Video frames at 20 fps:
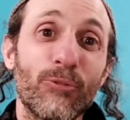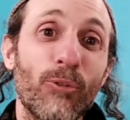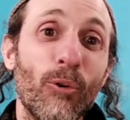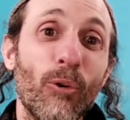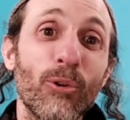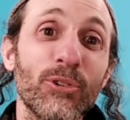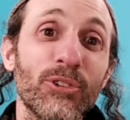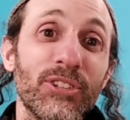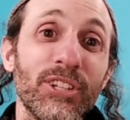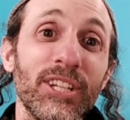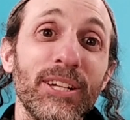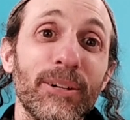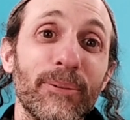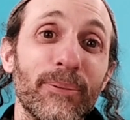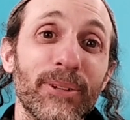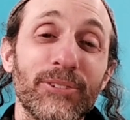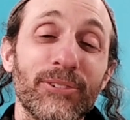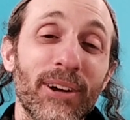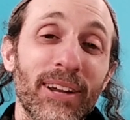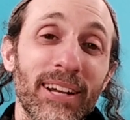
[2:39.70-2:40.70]
4D.
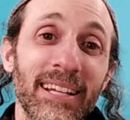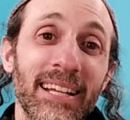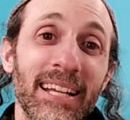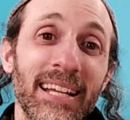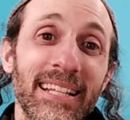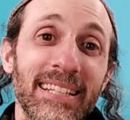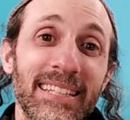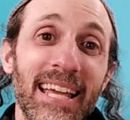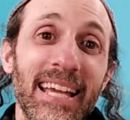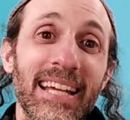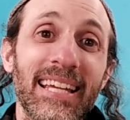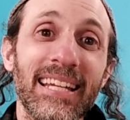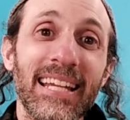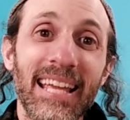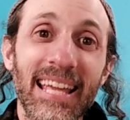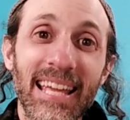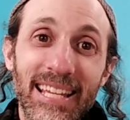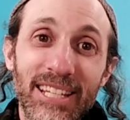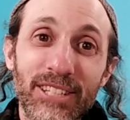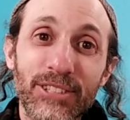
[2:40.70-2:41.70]
We try to take
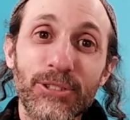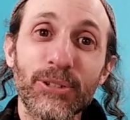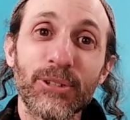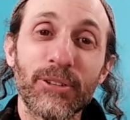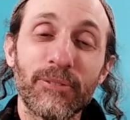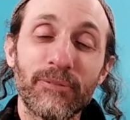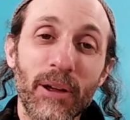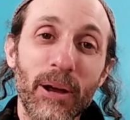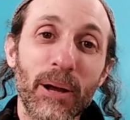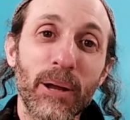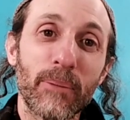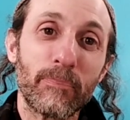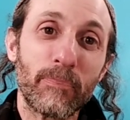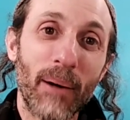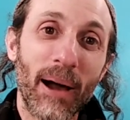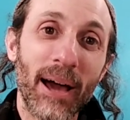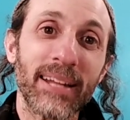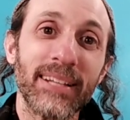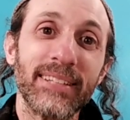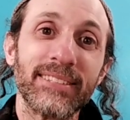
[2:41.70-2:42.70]
it into the very
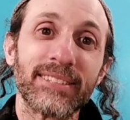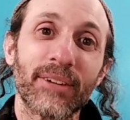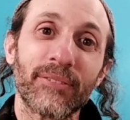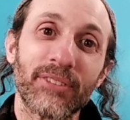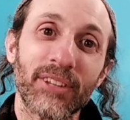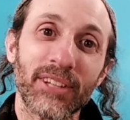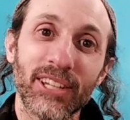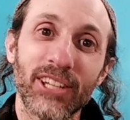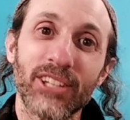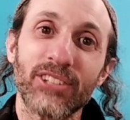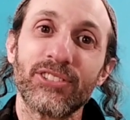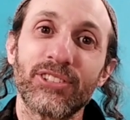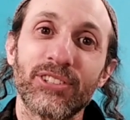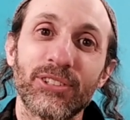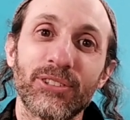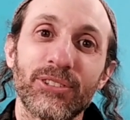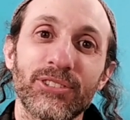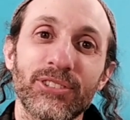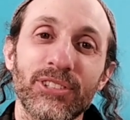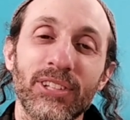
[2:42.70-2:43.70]
bodies of the
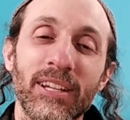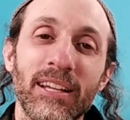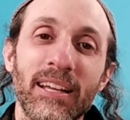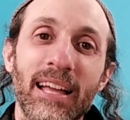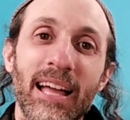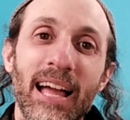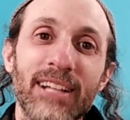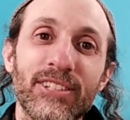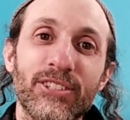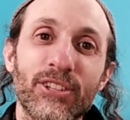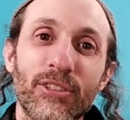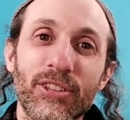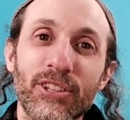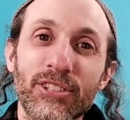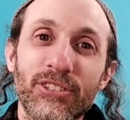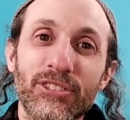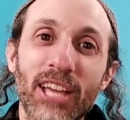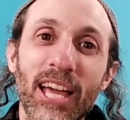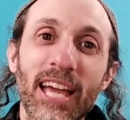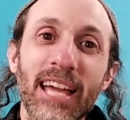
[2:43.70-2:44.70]
listeners. And so
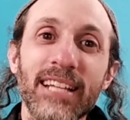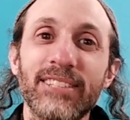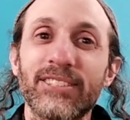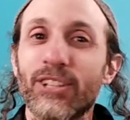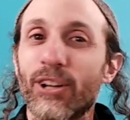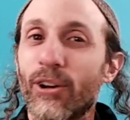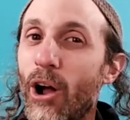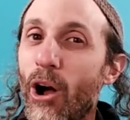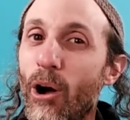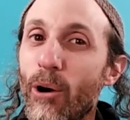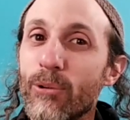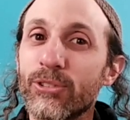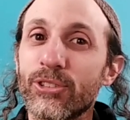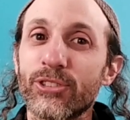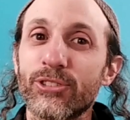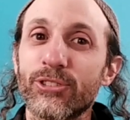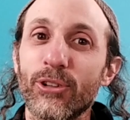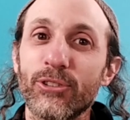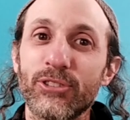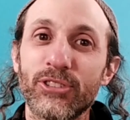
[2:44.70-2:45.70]
these tastes are always
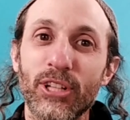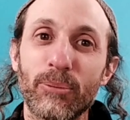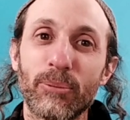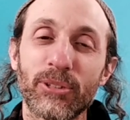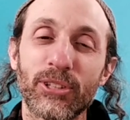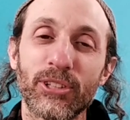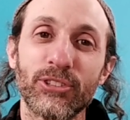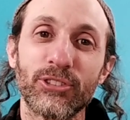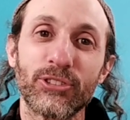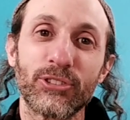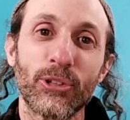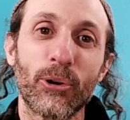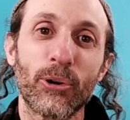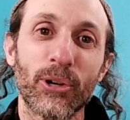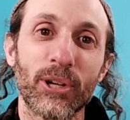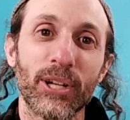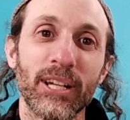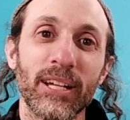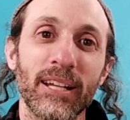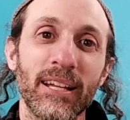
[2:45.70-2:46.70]
associated with the
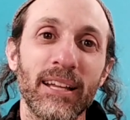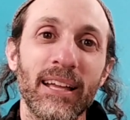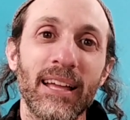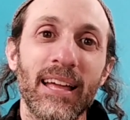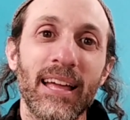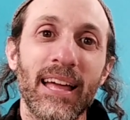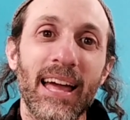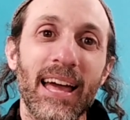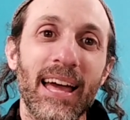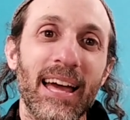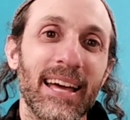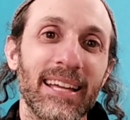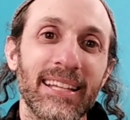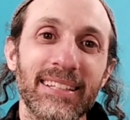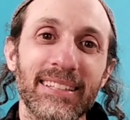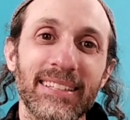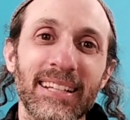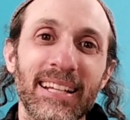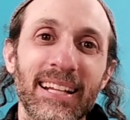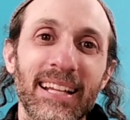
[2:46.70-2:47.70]
story.
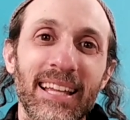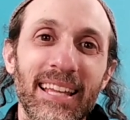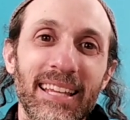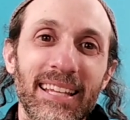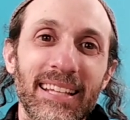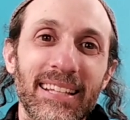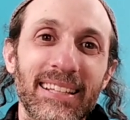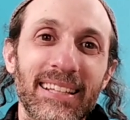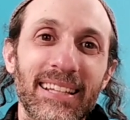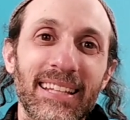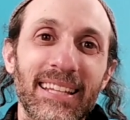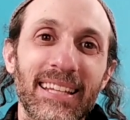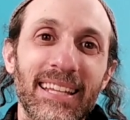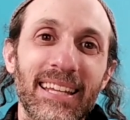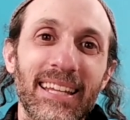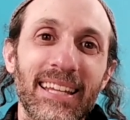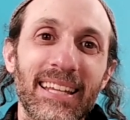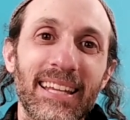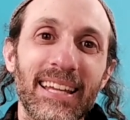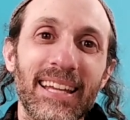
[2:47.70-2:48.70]
And
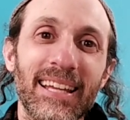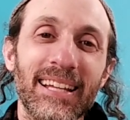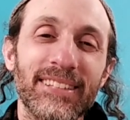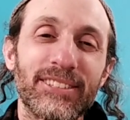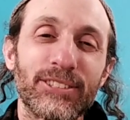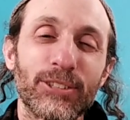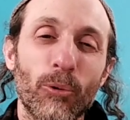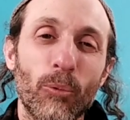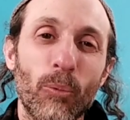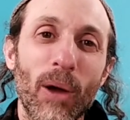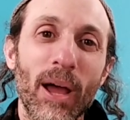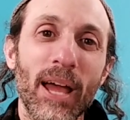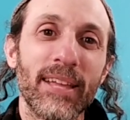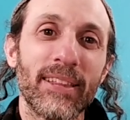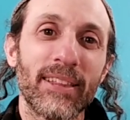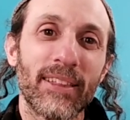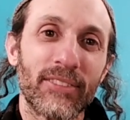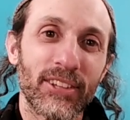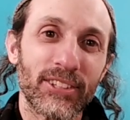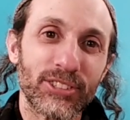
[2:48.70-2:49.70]
it's a way
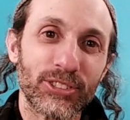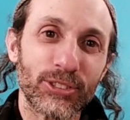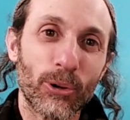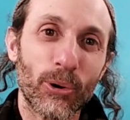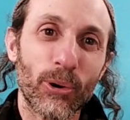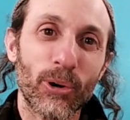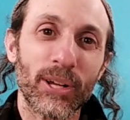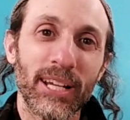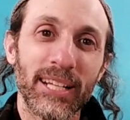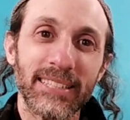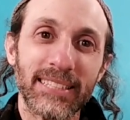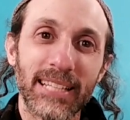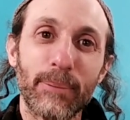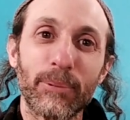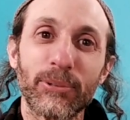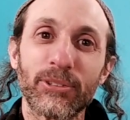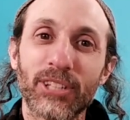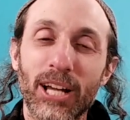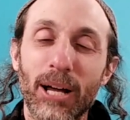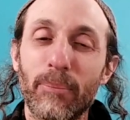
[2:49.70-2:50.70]
that the story is
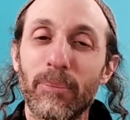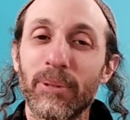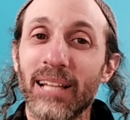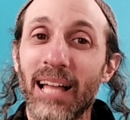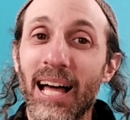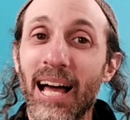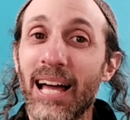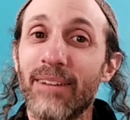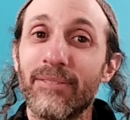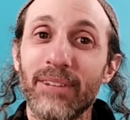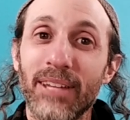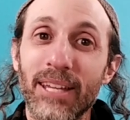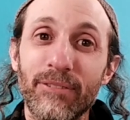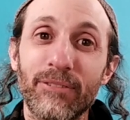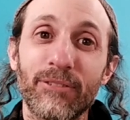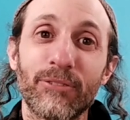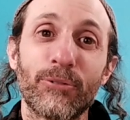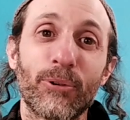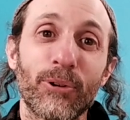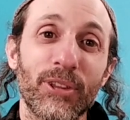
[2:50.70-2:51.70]
able to come alive
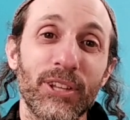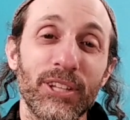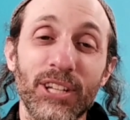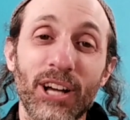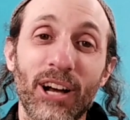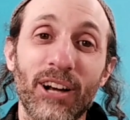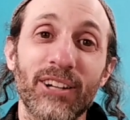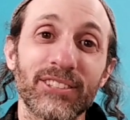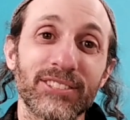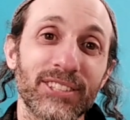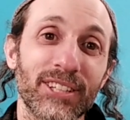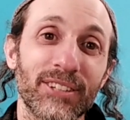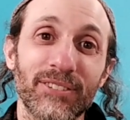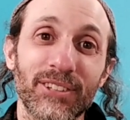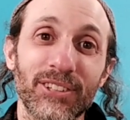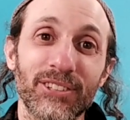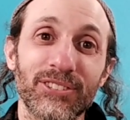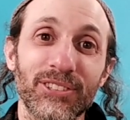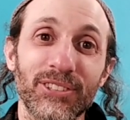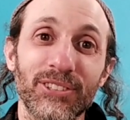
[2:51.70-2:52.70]
even for the youngest of
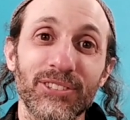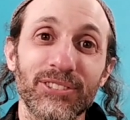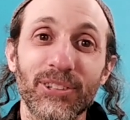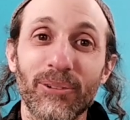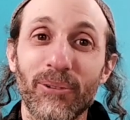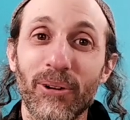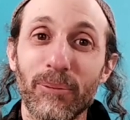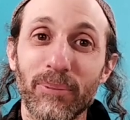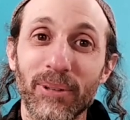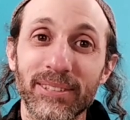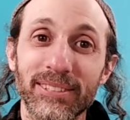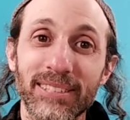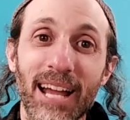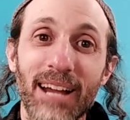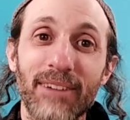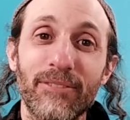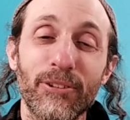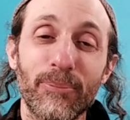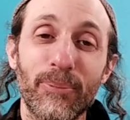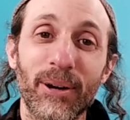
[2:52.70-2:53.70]
listeners. So I want to bless
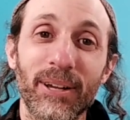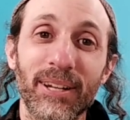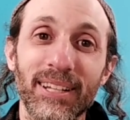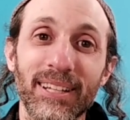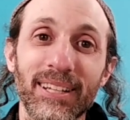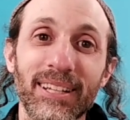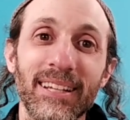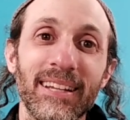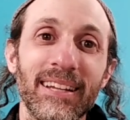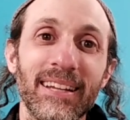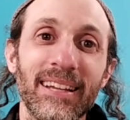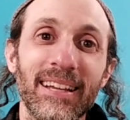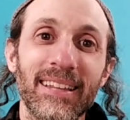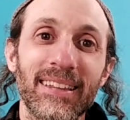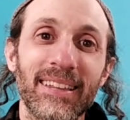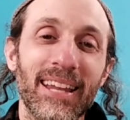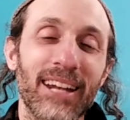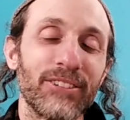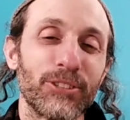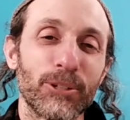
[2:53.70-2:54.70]
everybody
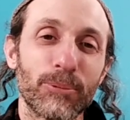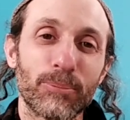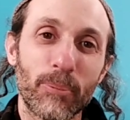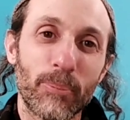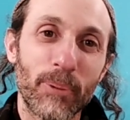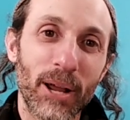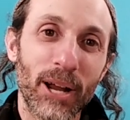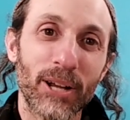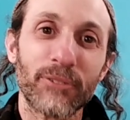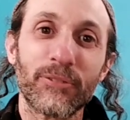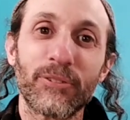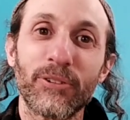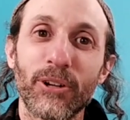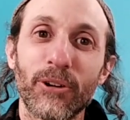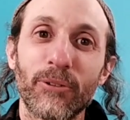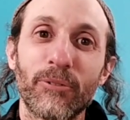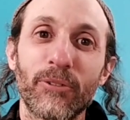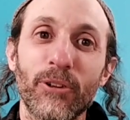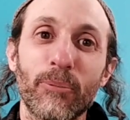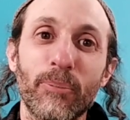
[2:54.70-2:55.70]
that as you're preparing for
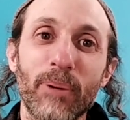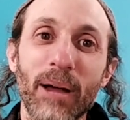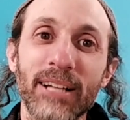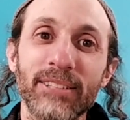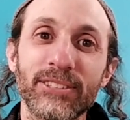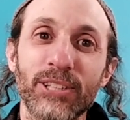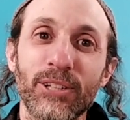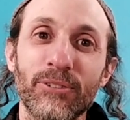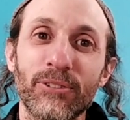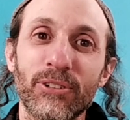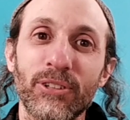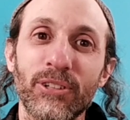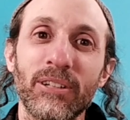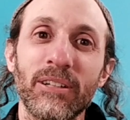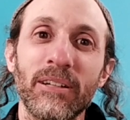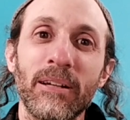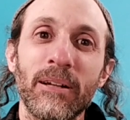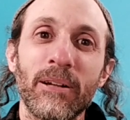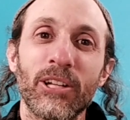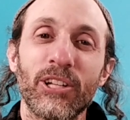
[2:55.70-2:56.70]
your, for your
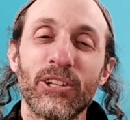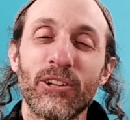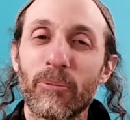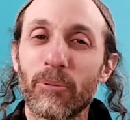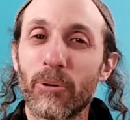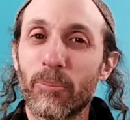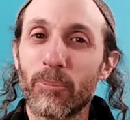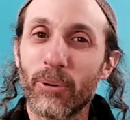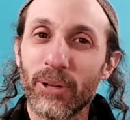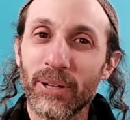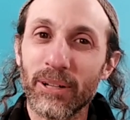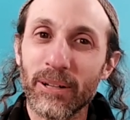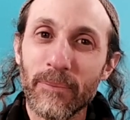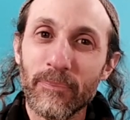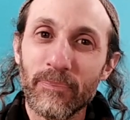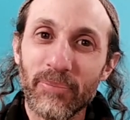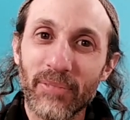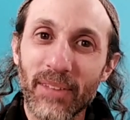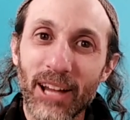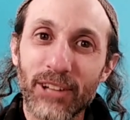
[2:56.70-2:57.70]
Passover, you're able to put
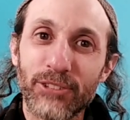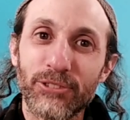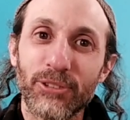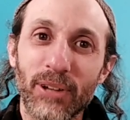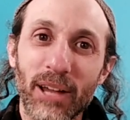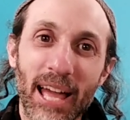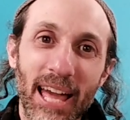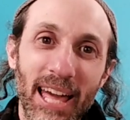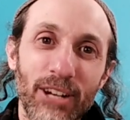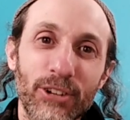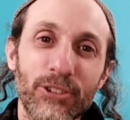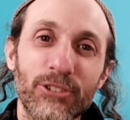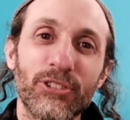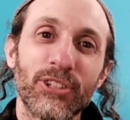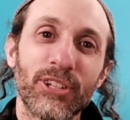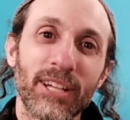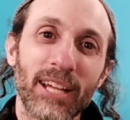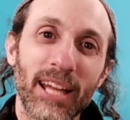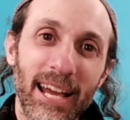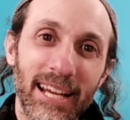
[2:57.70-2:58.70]
extra
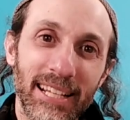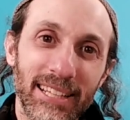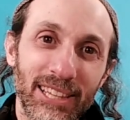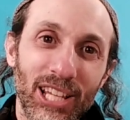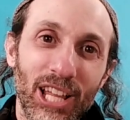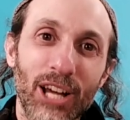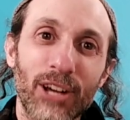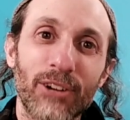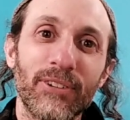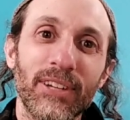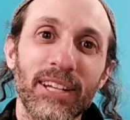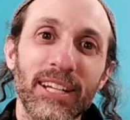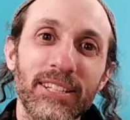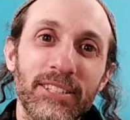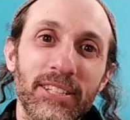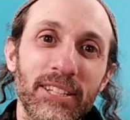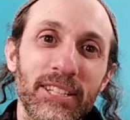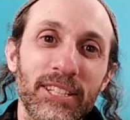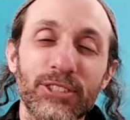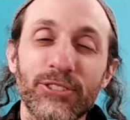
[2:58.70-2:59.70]
energy and love
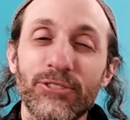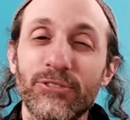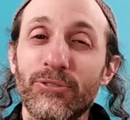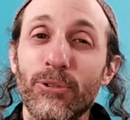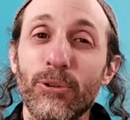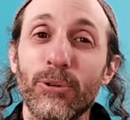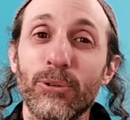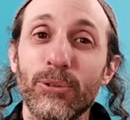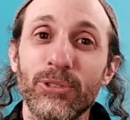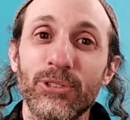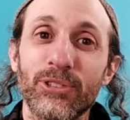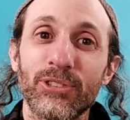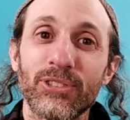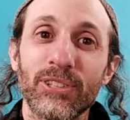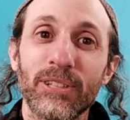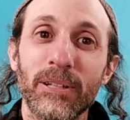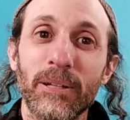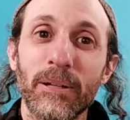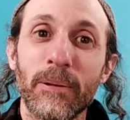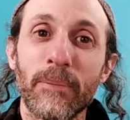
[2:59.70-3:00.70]
into these foods
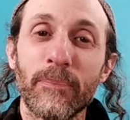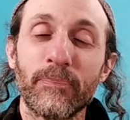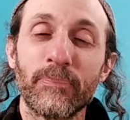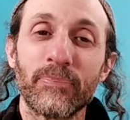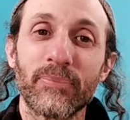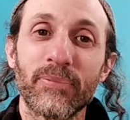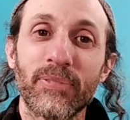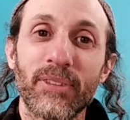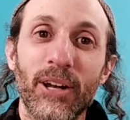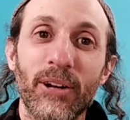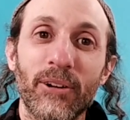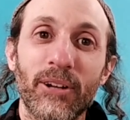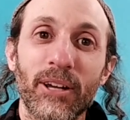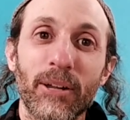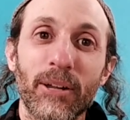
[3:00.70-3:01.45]
that are